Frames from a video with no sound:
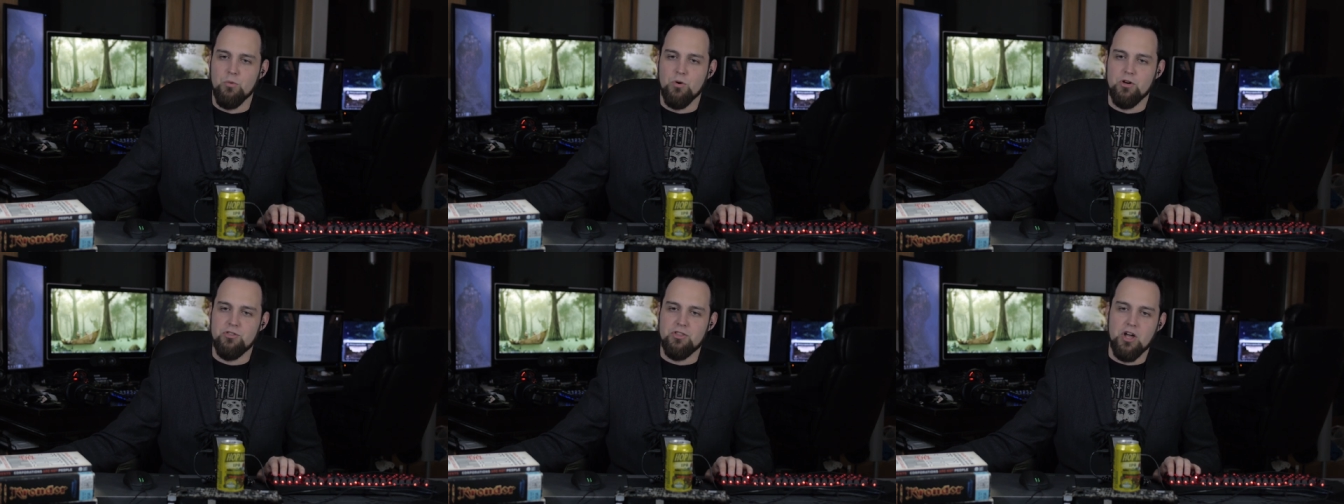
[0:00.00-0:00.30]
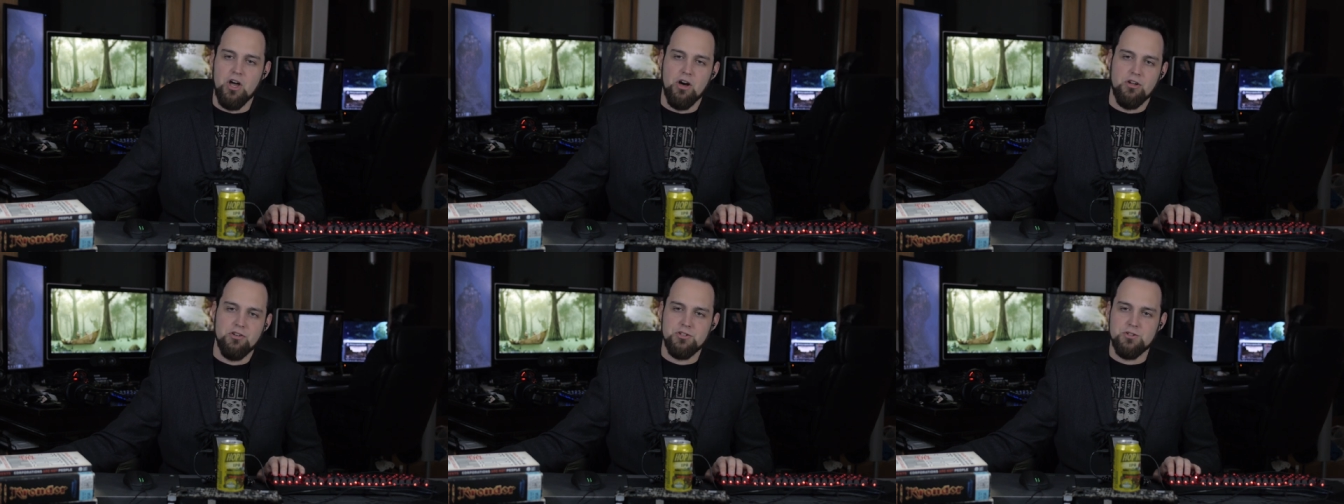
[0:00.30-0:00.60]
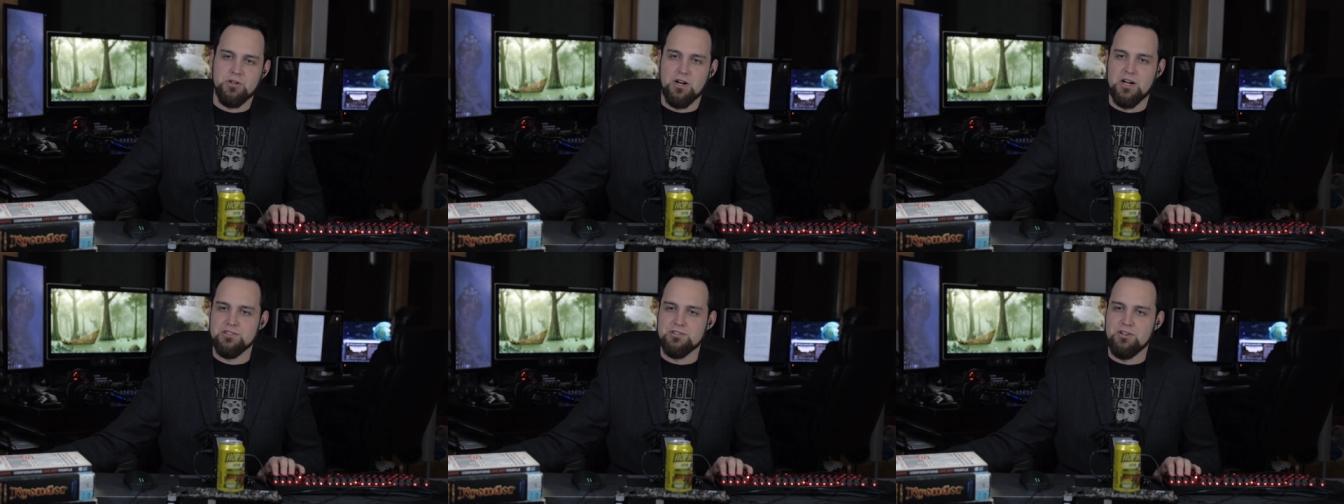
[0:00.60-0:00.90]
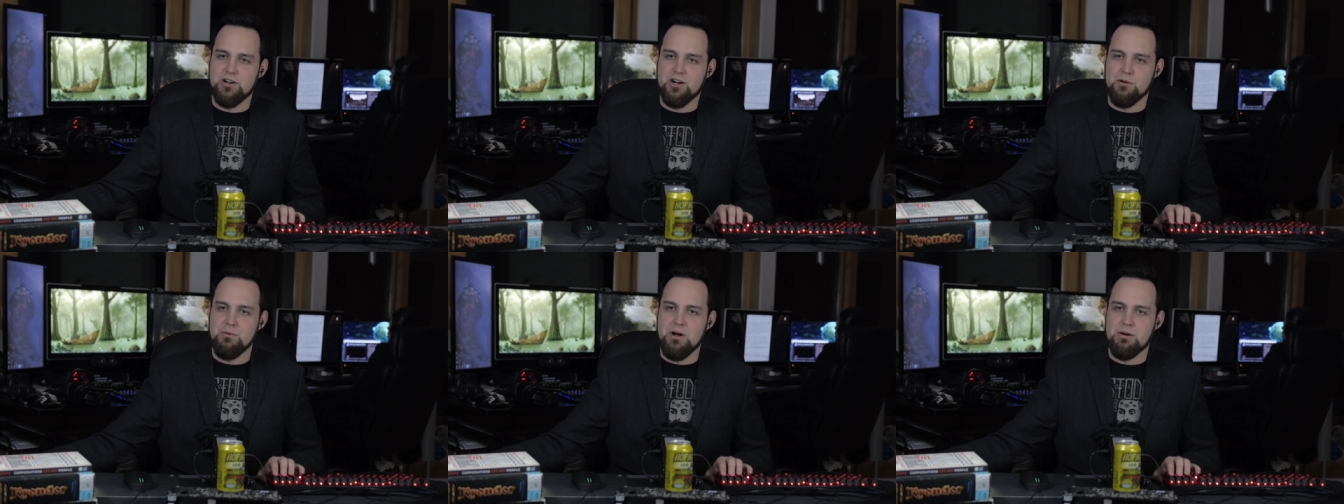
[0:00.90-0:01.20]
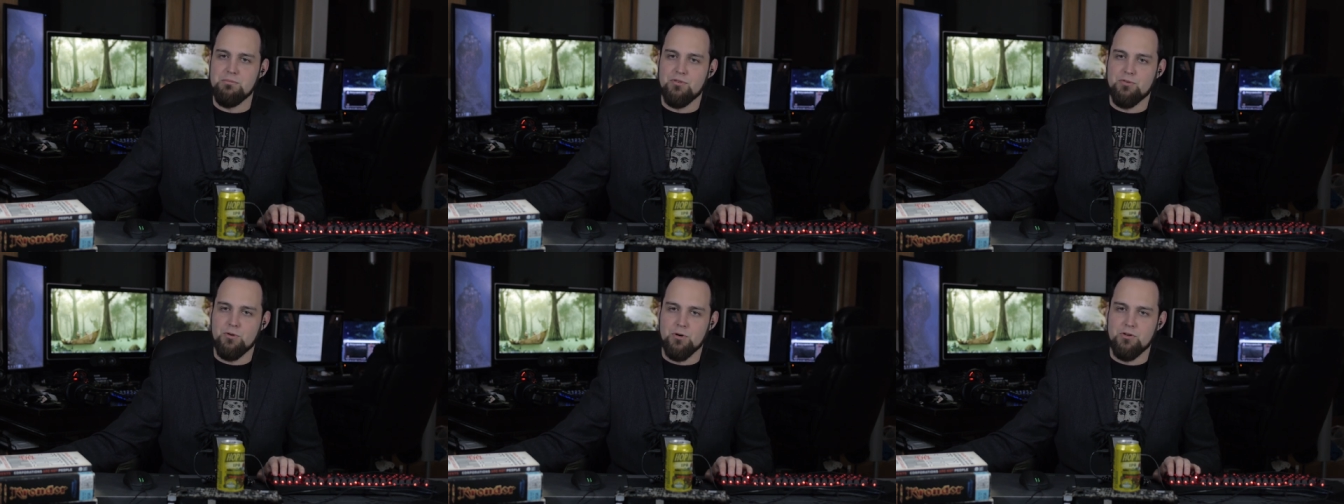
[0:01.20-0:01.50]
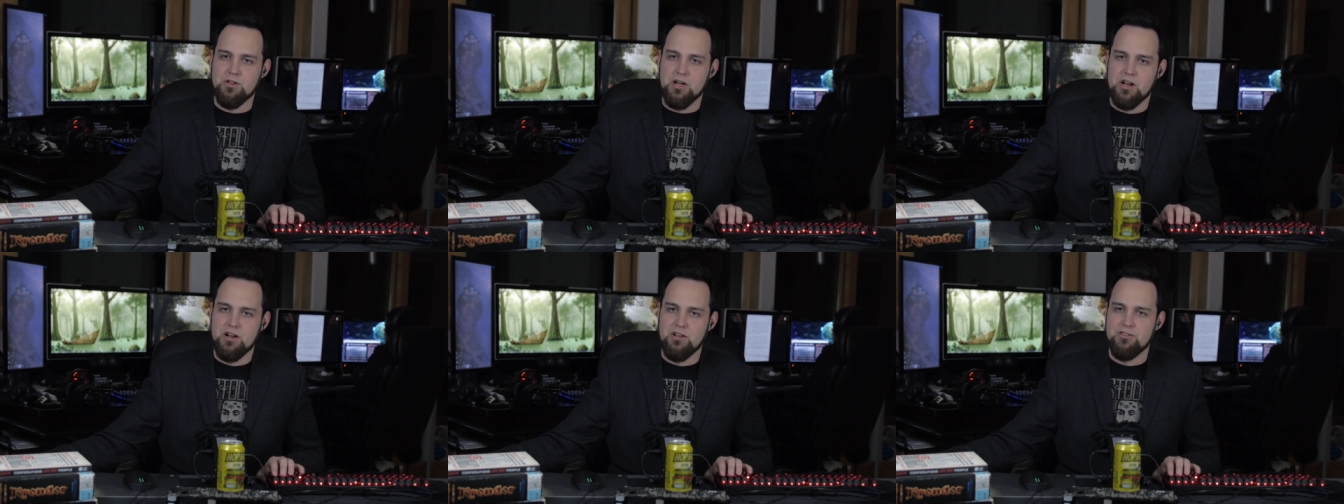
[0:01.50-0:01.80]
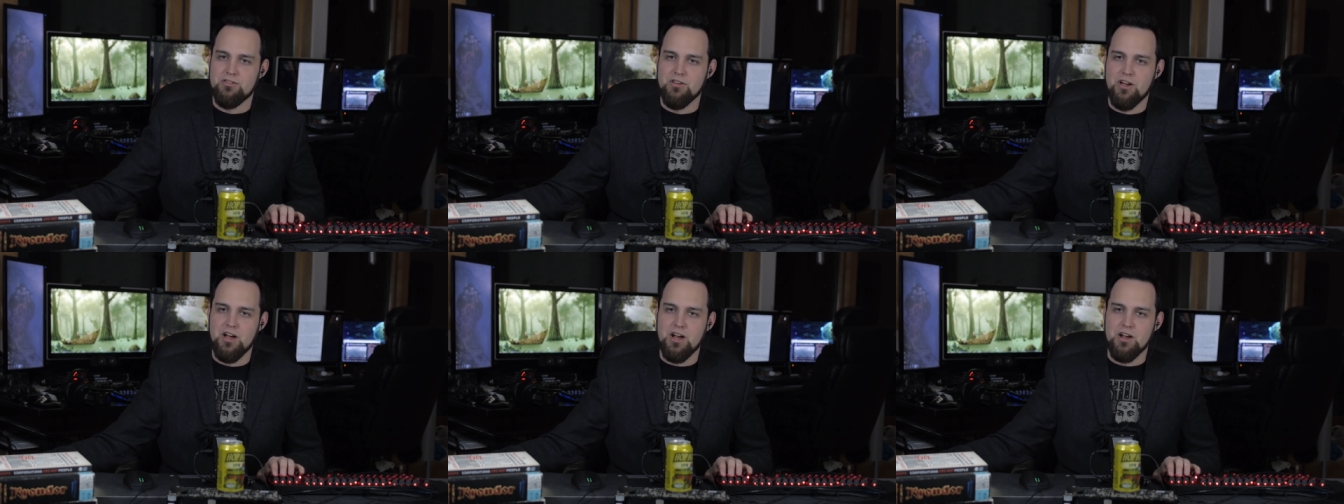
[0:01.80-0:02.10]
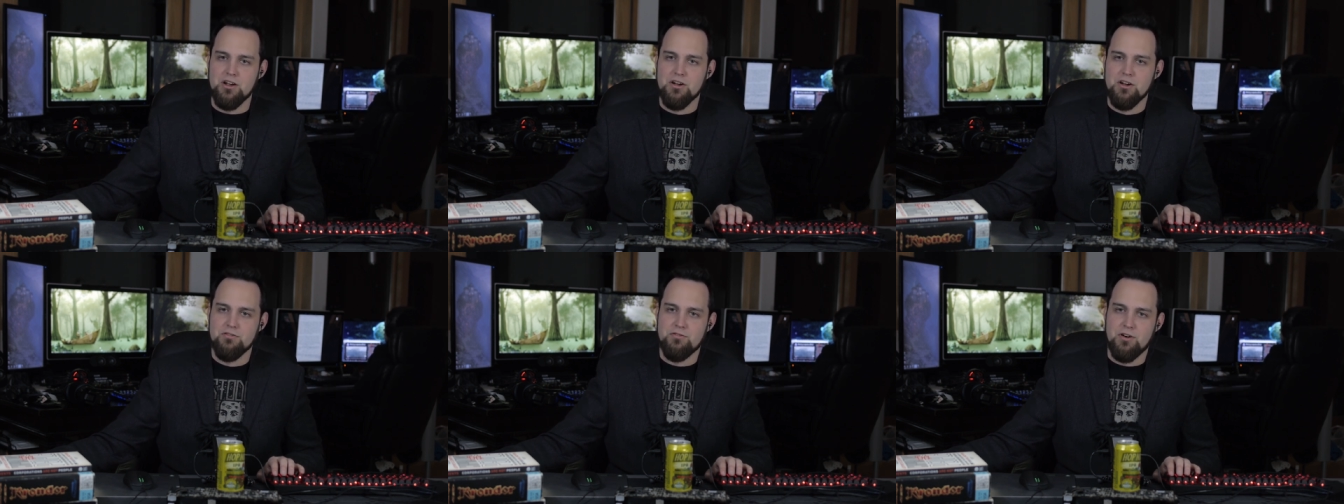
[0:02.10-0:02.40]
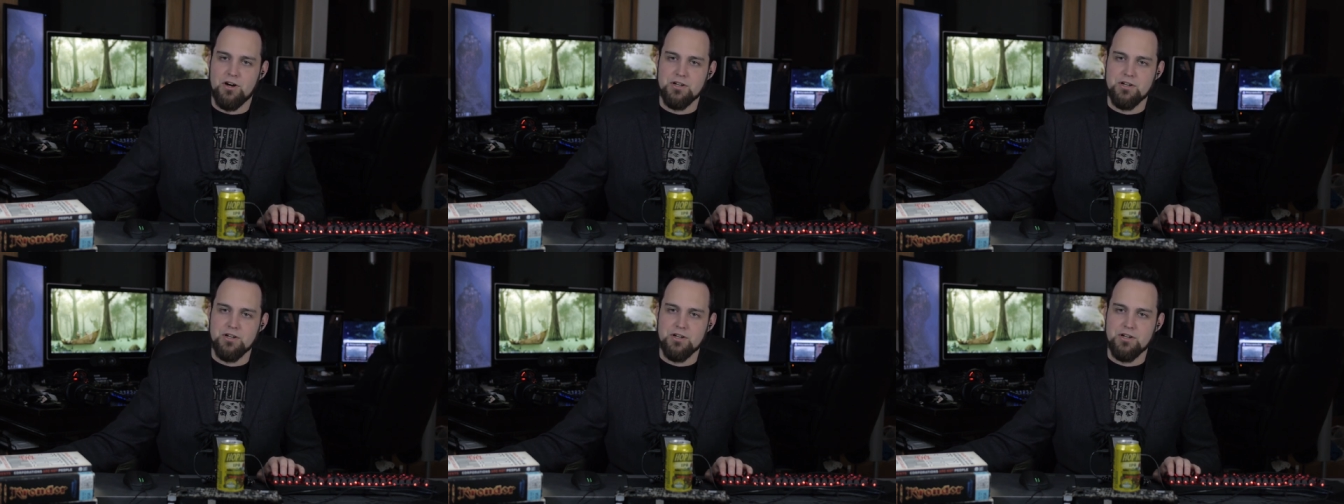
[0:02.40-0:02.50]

What the hell did you guys talk about before the NSA?